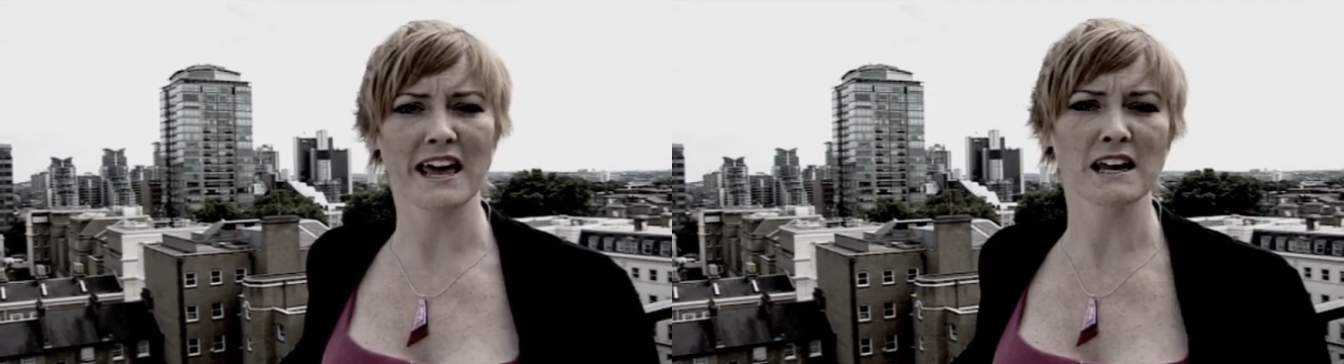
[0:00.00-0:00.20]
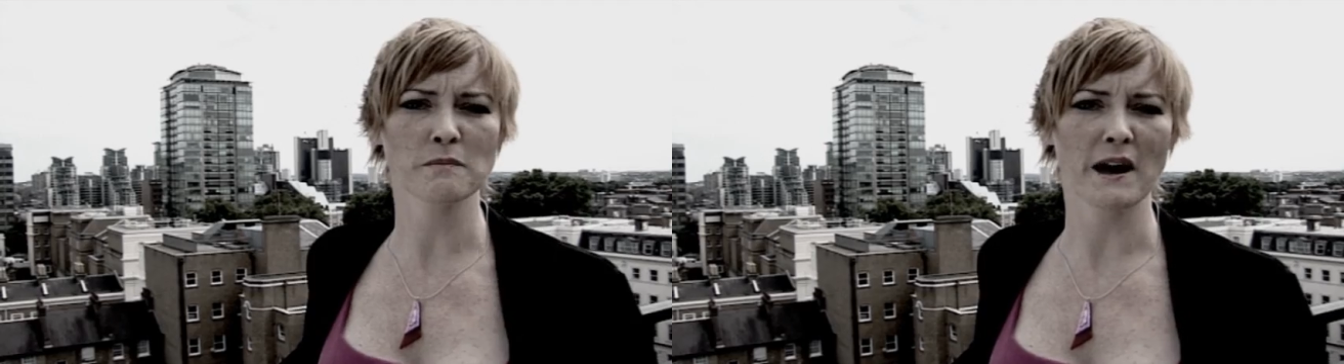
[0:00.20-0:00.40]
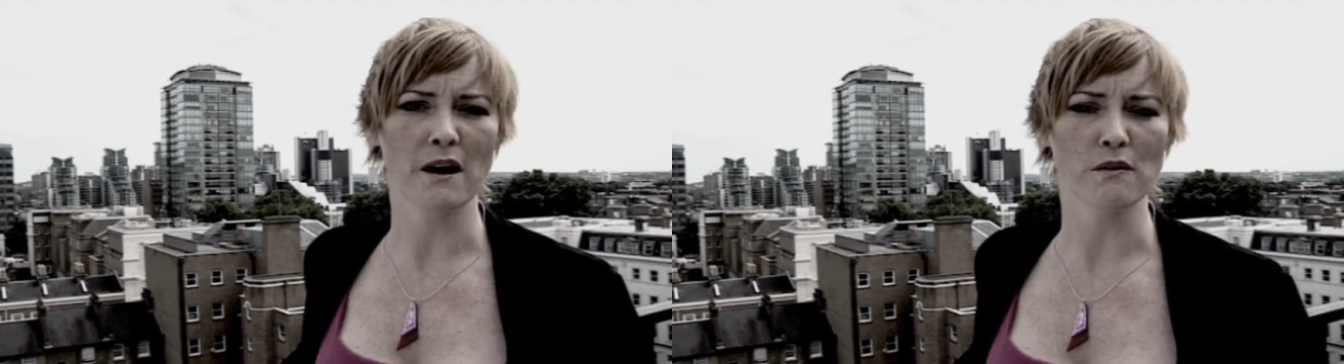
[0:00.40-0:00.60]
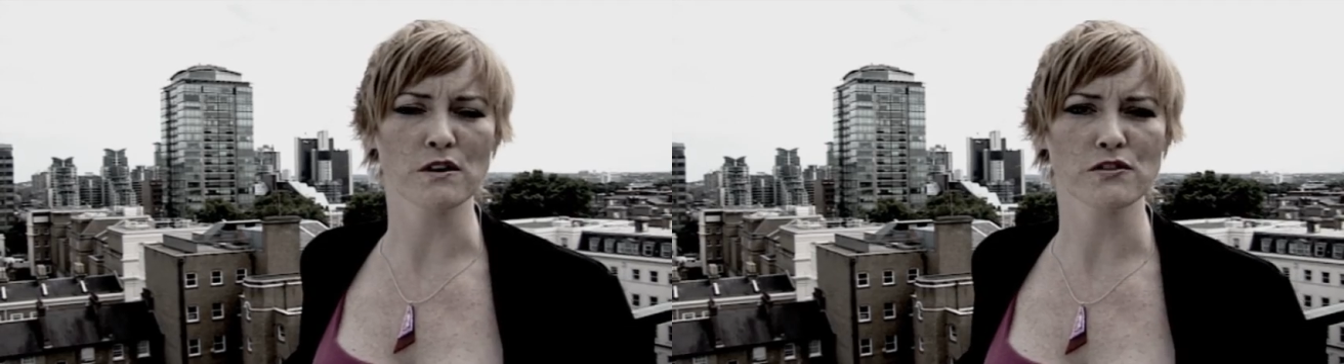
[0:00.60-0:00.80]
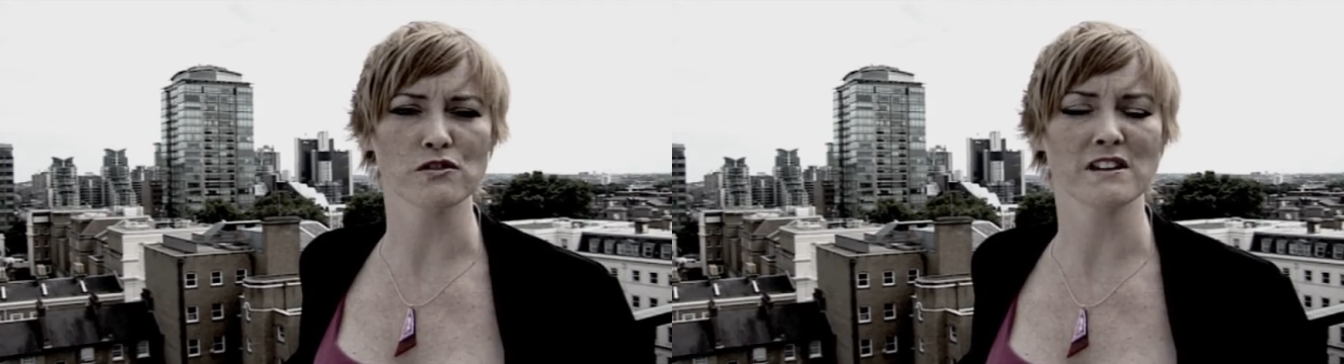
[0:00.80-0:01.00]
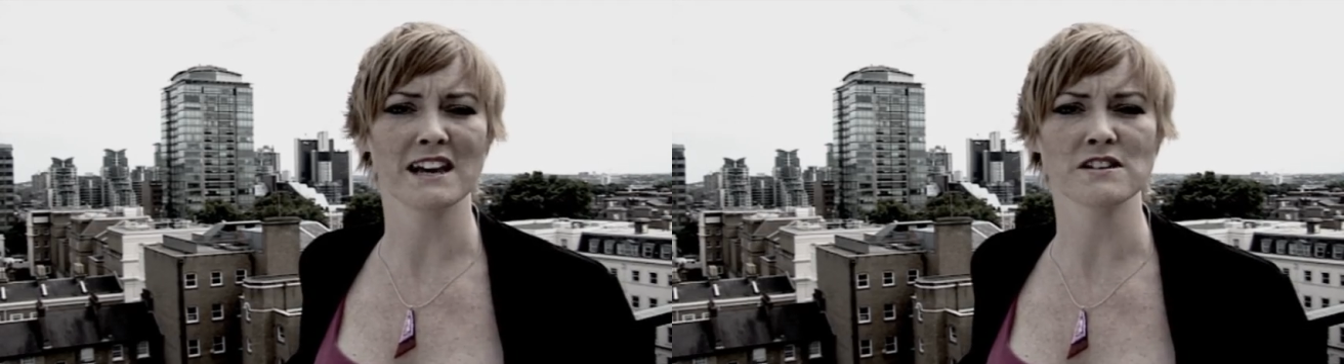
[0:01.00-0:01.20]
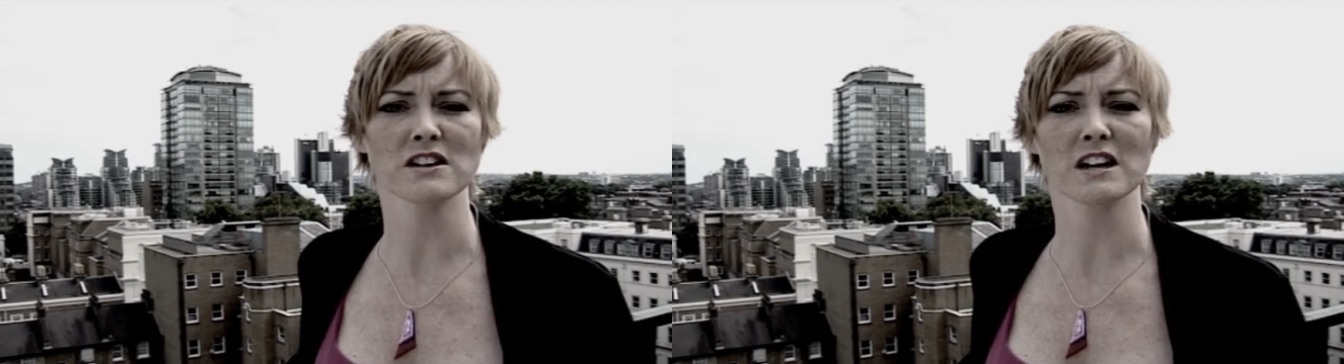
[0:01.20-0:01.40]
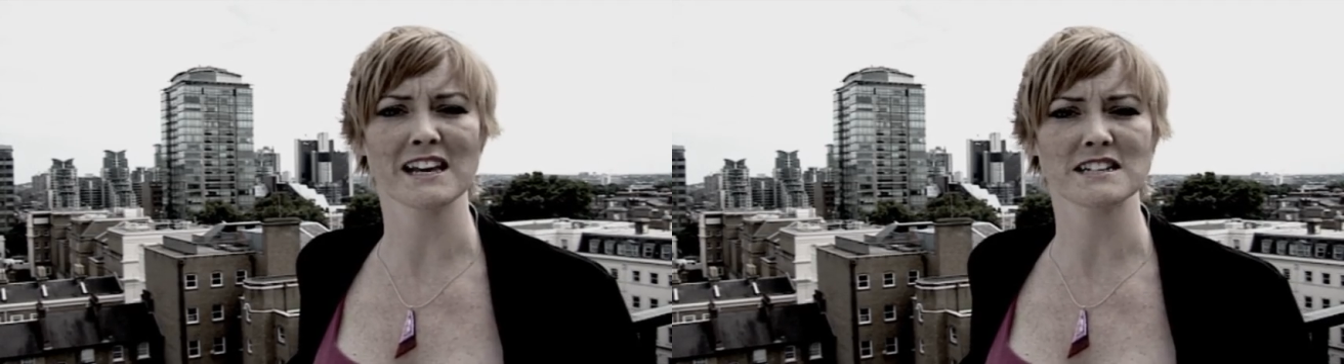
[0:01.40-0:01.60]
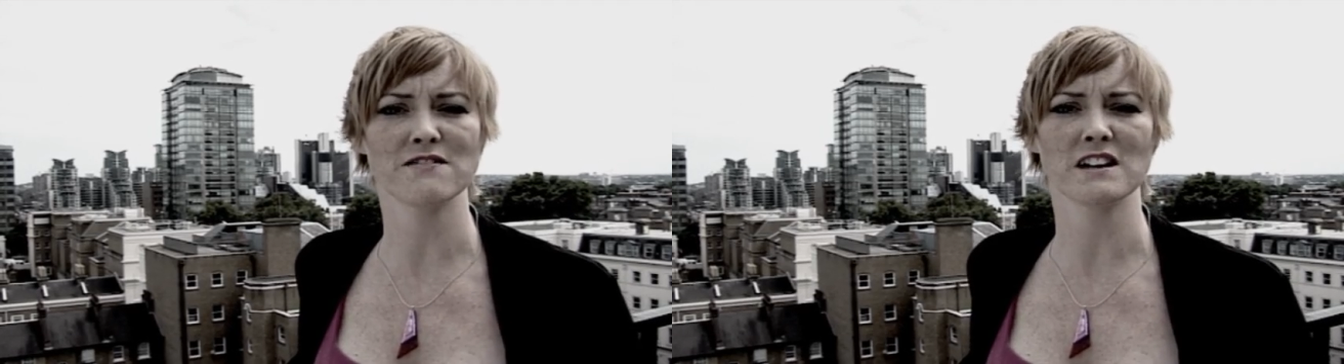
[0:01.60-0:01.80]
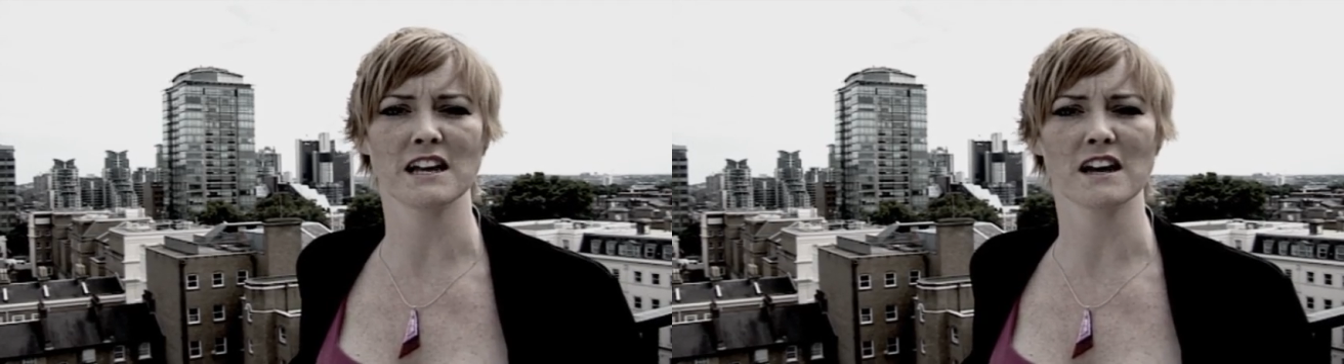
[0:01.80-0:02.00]
gain power through the
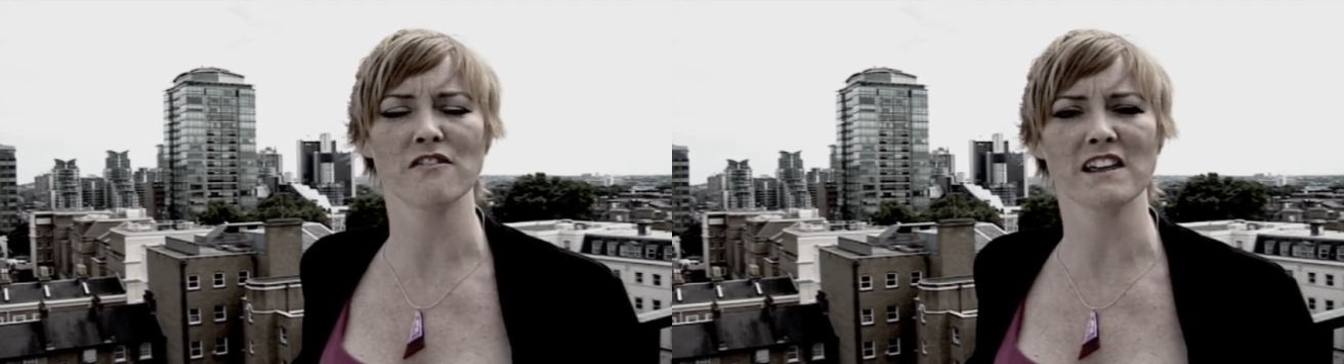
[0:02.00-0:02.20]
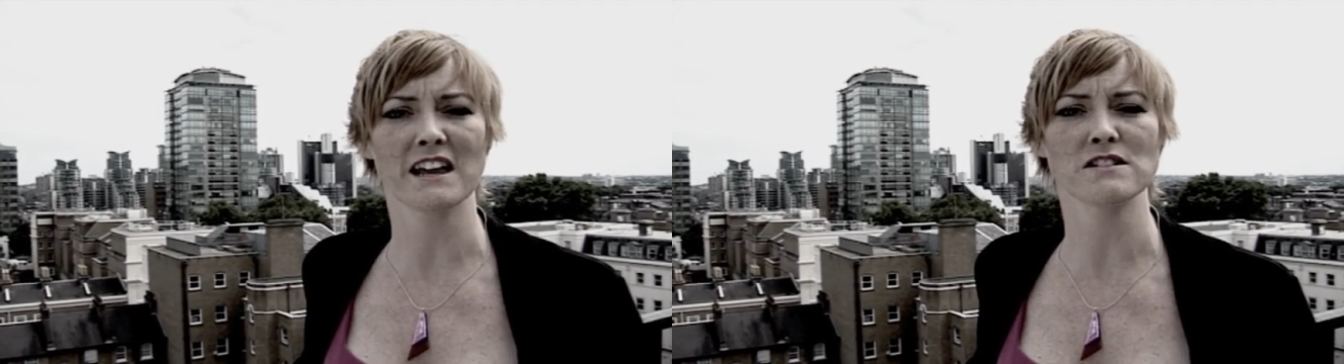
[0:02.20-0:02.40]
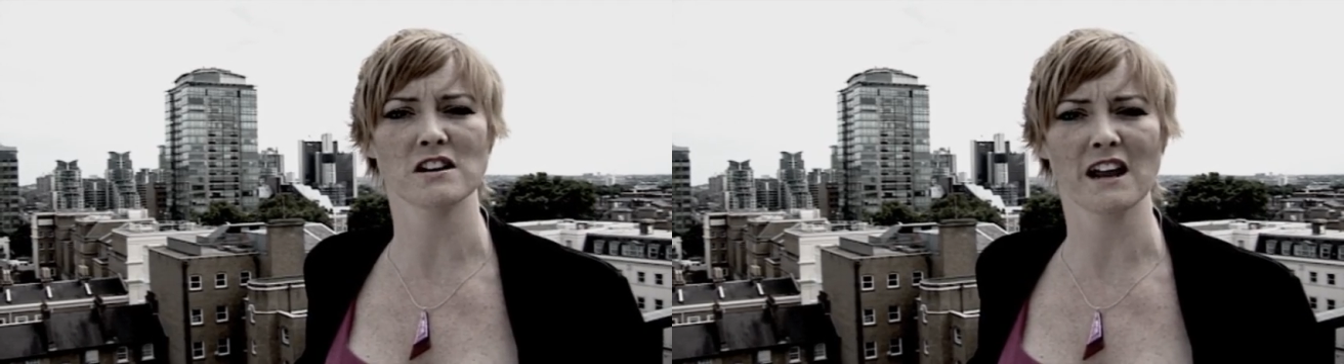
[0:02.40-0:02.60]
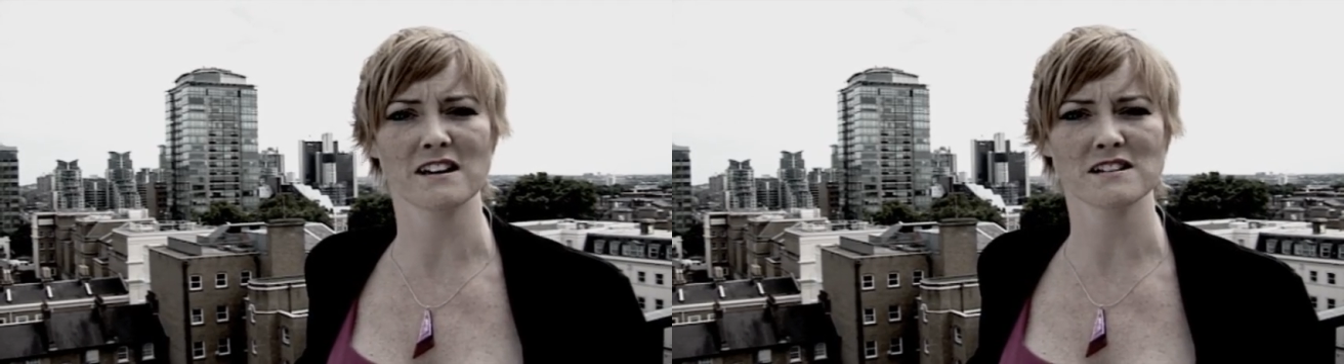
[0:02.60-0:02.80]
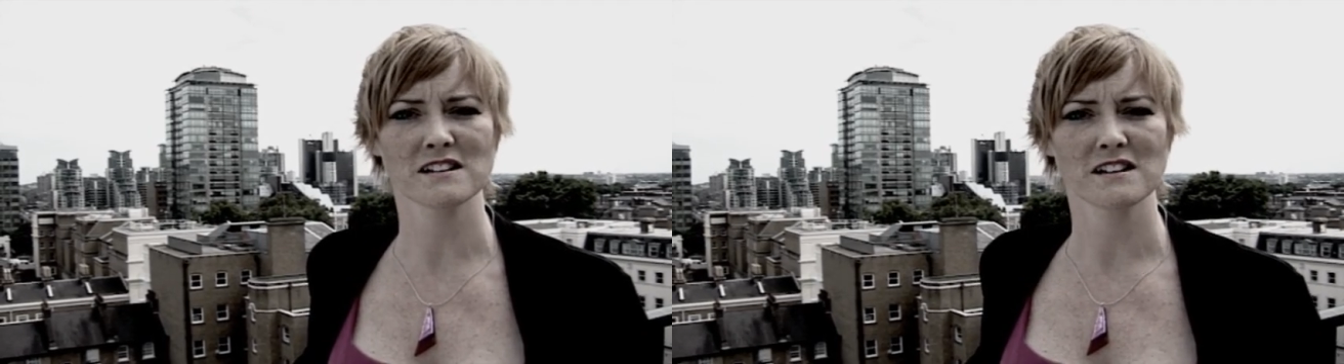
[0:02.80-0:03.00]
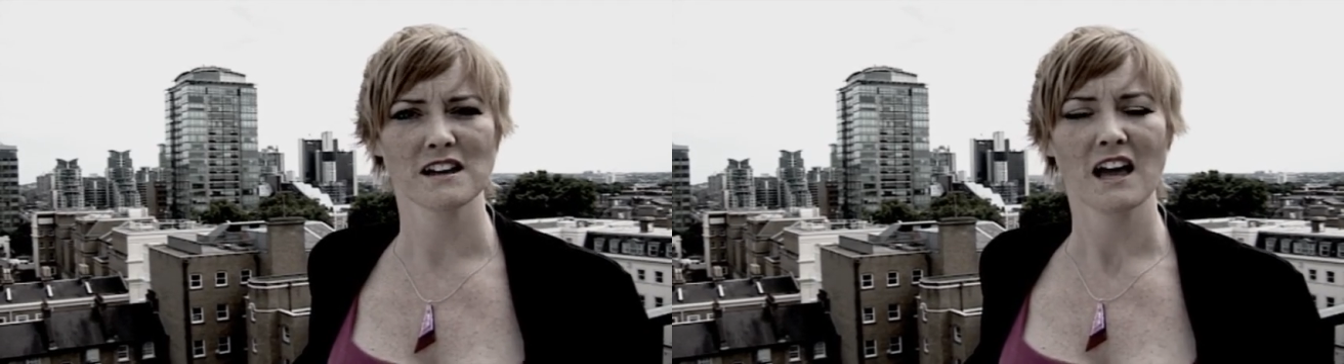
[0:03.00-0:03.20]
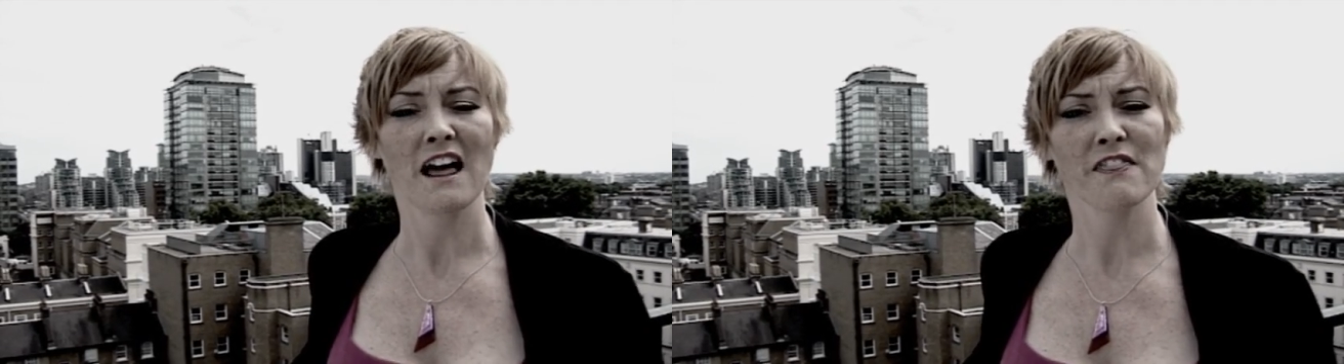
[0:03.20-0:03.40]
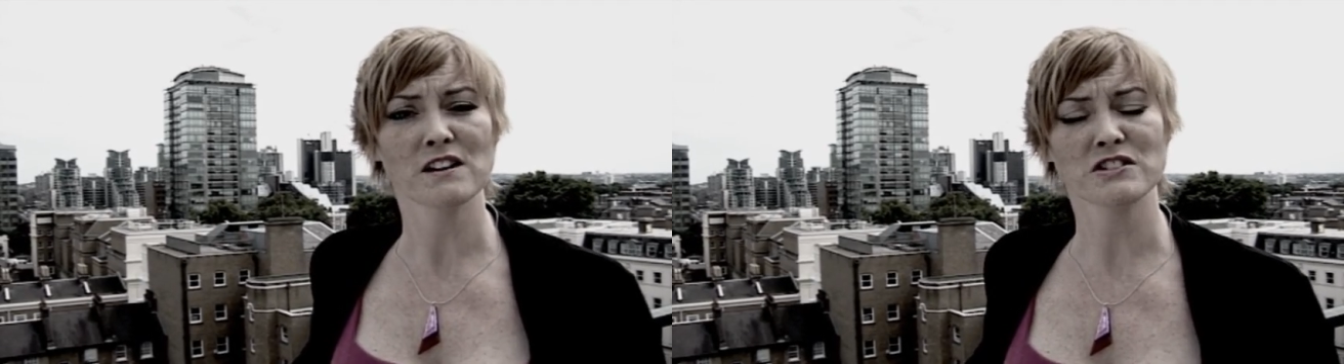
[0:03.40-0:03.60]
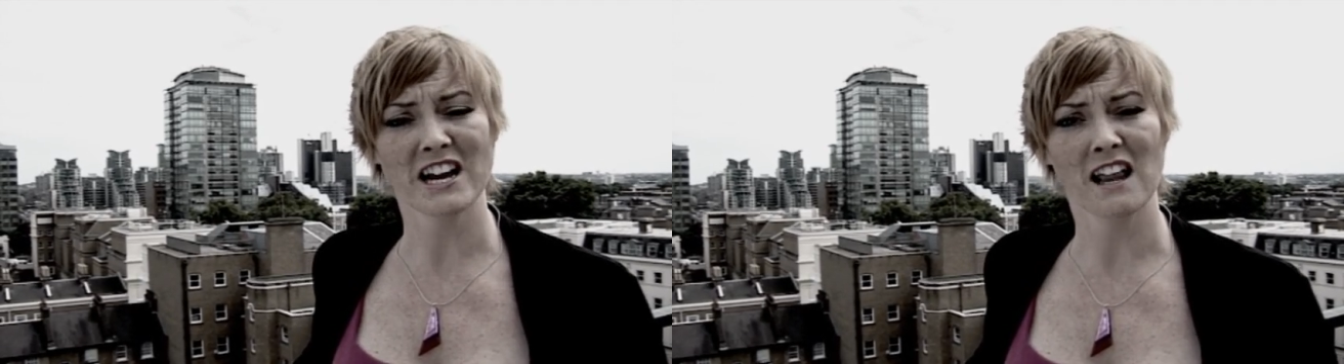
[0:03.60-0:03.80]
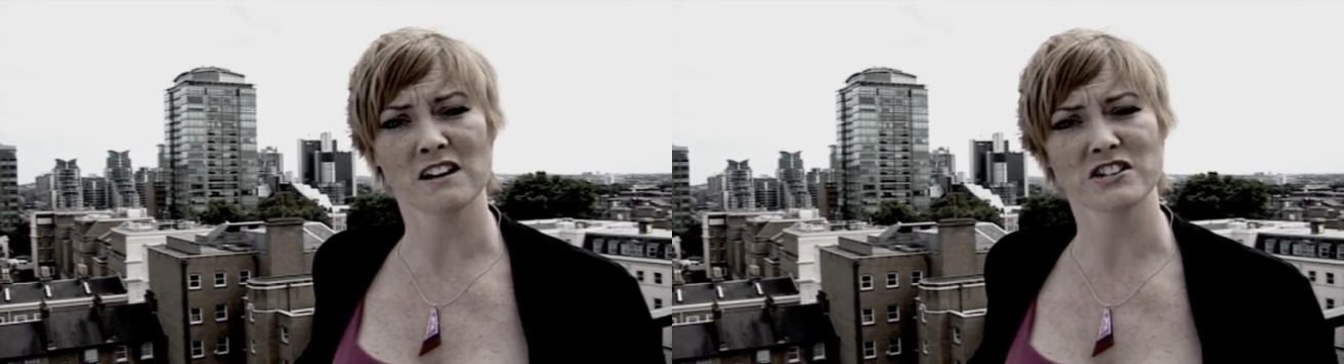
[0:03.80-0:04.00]
interconnectivity of the internet, and they're
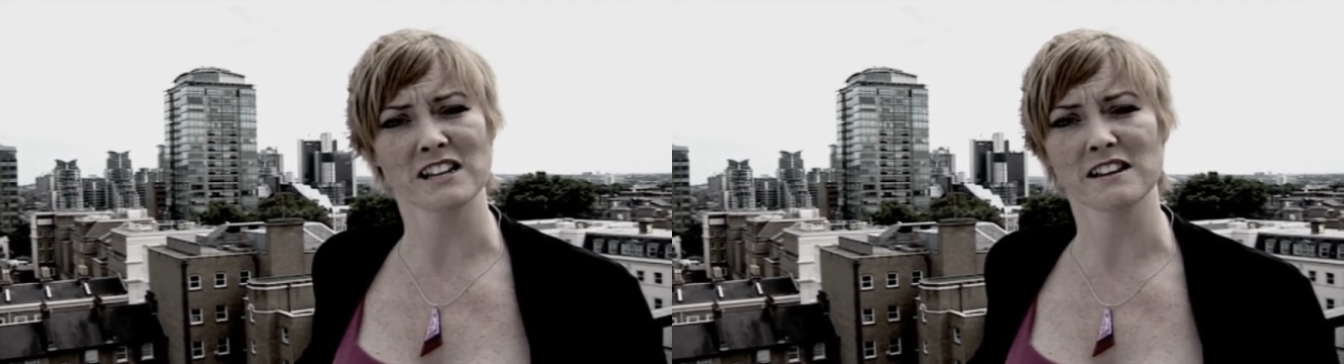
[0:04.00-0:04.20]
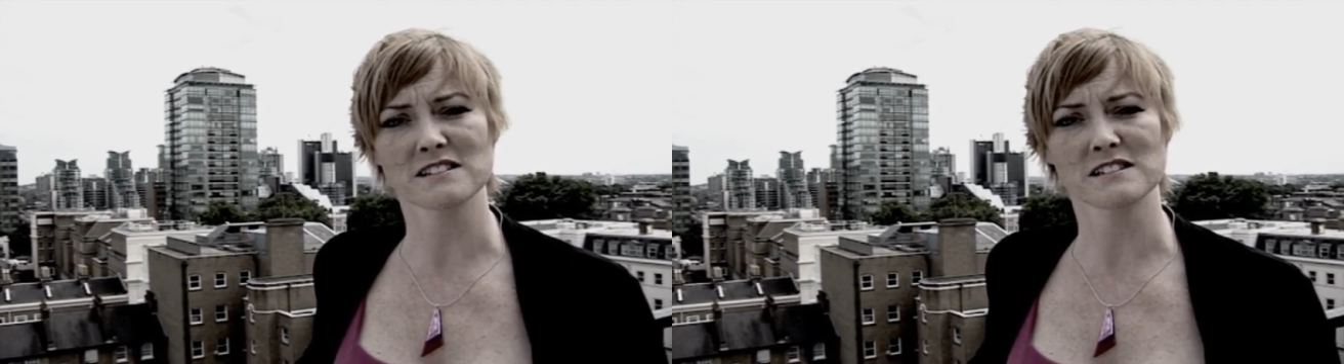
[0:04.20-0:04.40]
challenging the